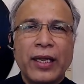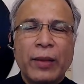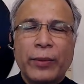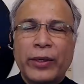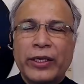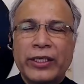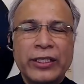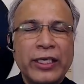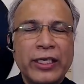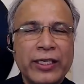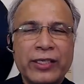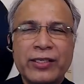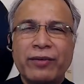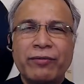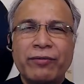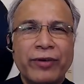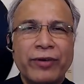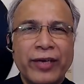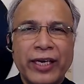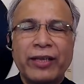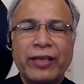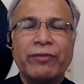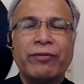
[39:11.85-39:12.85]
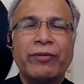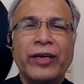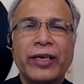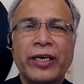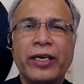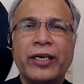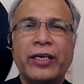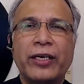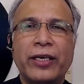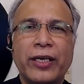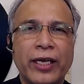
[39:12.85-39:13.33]
because it is a very,
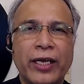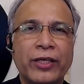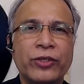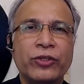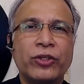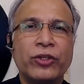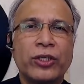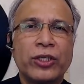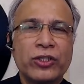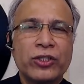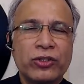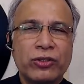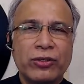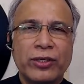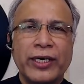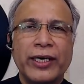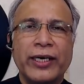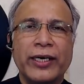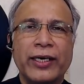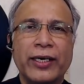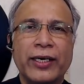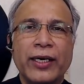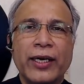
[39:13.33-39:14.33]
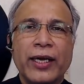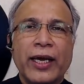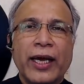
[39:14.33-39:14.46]
very dangerous trend.